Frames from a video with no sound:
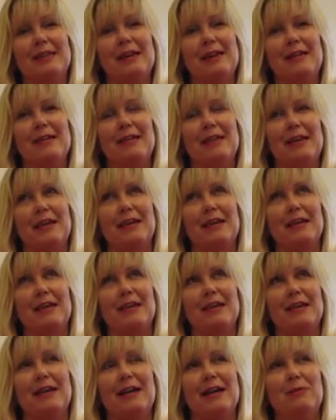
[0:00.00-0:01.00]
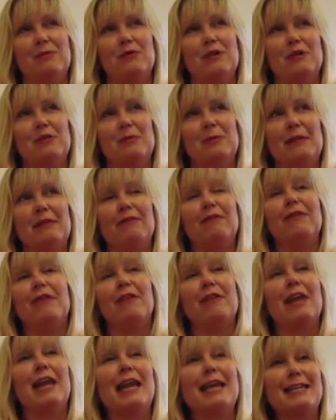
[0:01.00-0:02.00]
I think I would have been
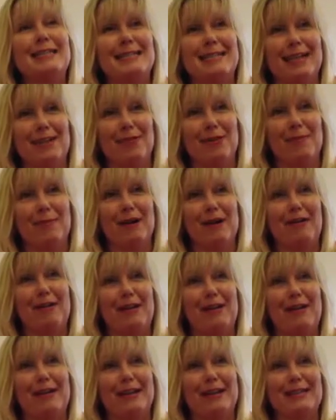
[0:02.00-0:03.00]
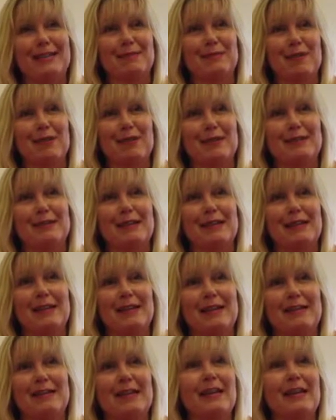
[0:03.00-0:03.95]
far lazier about learning some of those things